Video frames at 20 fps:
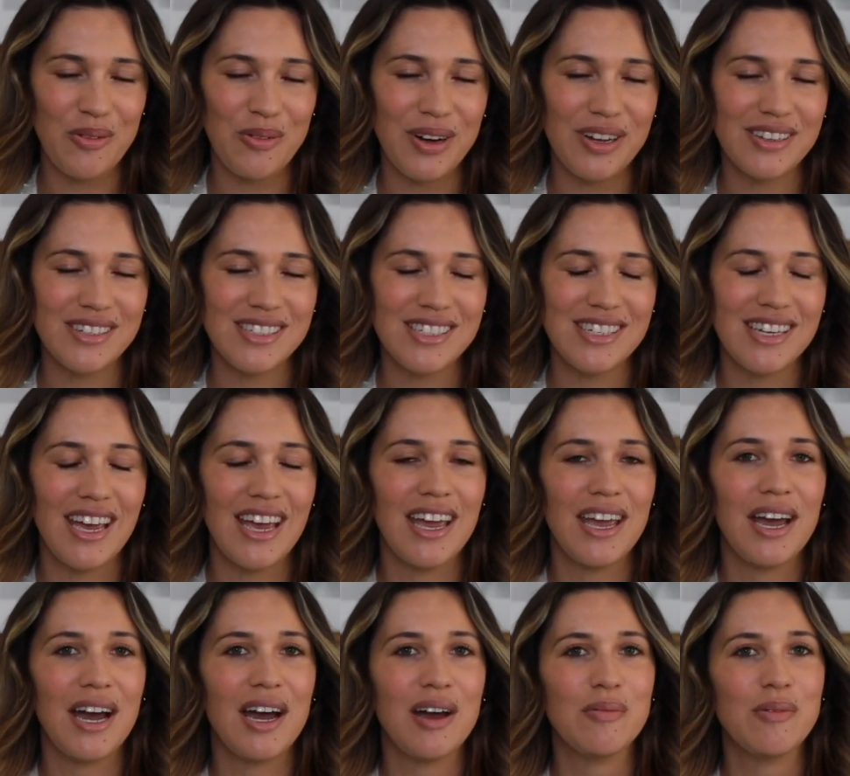Well,
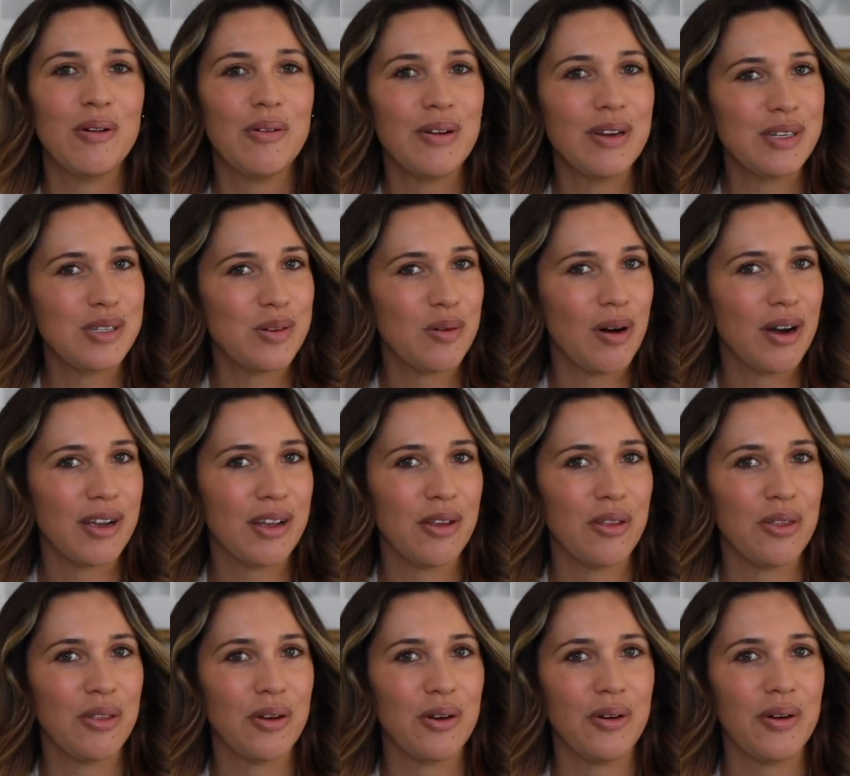today I'm going to walk
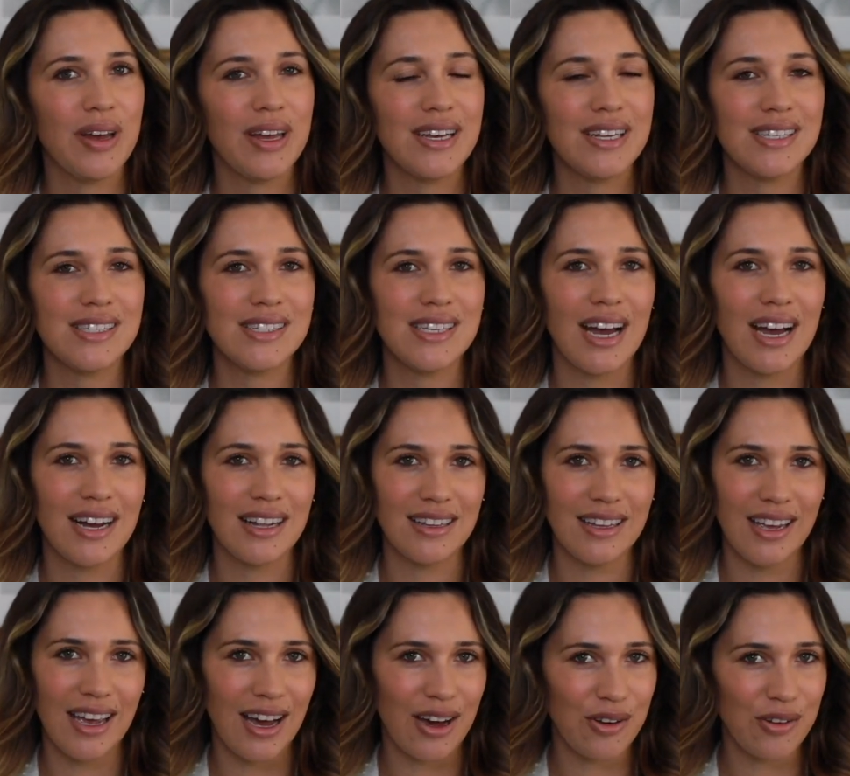you through
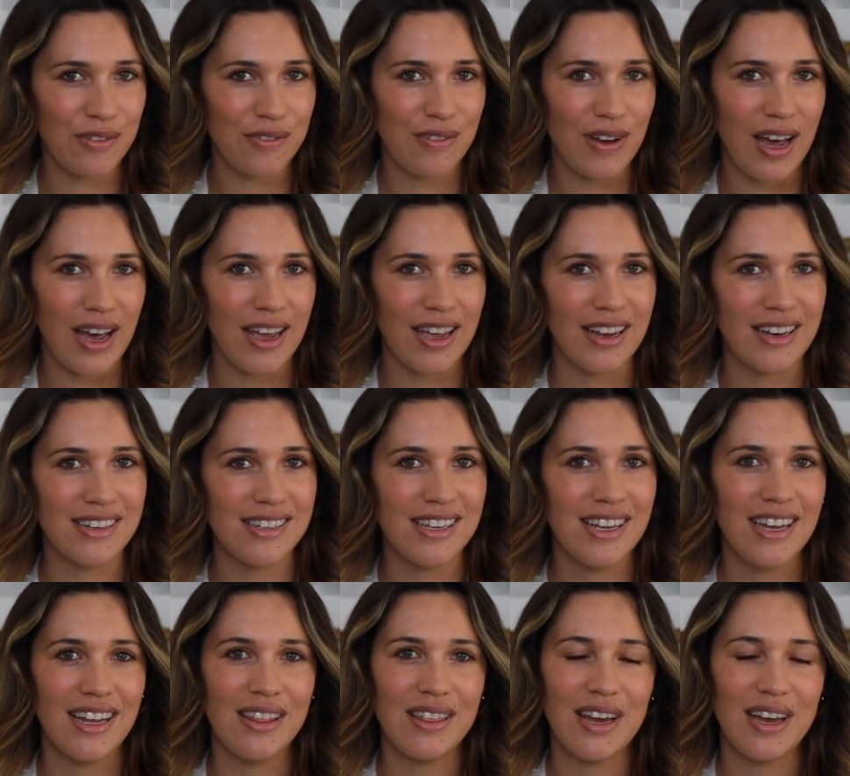exactly how to find